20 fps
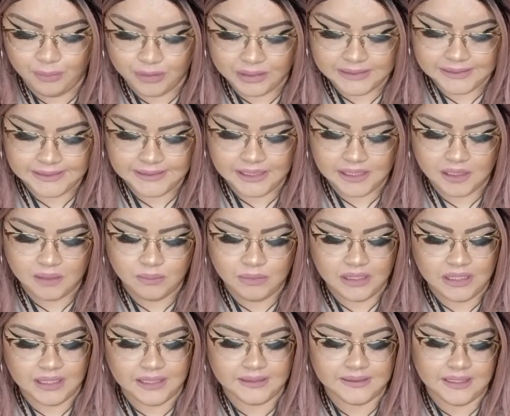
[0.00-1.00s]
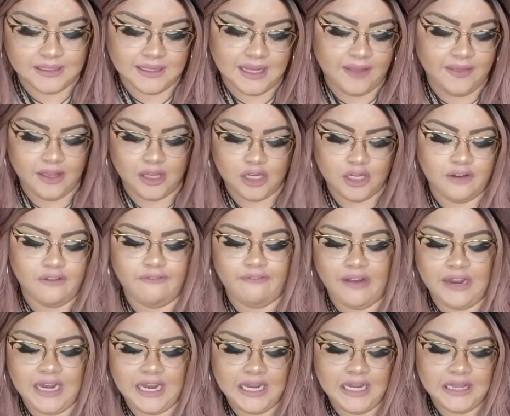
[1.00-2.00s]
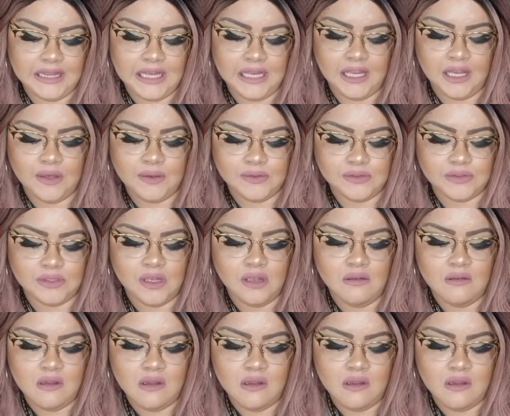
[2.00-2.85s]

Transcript: person because they thought they couldn't find anything else.